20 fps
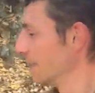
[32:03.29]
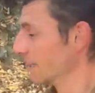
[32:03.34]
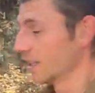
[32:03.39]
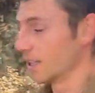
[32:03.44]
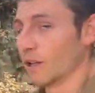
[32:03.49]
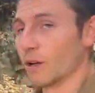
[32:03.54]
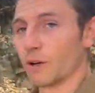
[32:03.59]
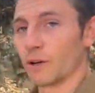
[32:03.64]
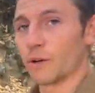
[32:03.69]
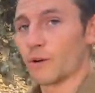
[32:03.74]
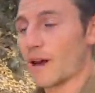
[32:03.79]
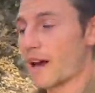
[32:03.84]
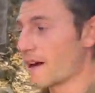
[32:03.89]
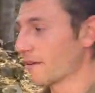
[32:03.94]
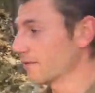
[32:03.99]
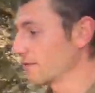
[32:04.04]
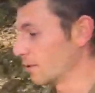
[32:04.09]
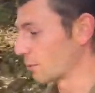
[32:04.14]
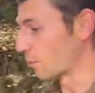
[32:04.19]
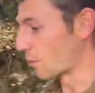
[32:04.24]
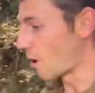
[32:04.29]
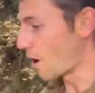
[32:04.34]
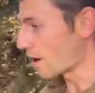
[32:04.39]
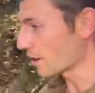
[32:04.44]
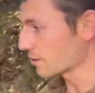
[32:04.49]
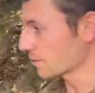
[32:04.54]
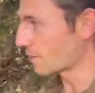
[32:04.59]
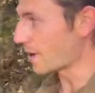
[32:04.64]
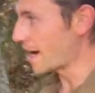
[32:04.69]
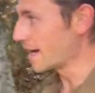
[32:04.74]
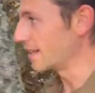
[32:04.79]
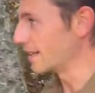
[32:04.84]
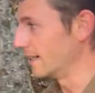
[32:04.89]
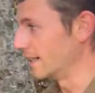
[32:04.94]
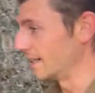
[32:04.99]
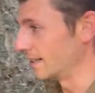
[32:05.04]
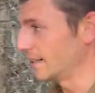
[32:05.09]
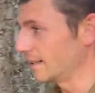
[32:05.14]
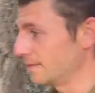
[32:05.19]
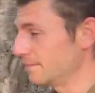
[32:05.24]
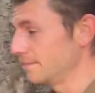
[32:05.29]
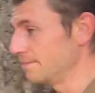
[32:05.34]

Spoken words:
Look, you have the rocks right here,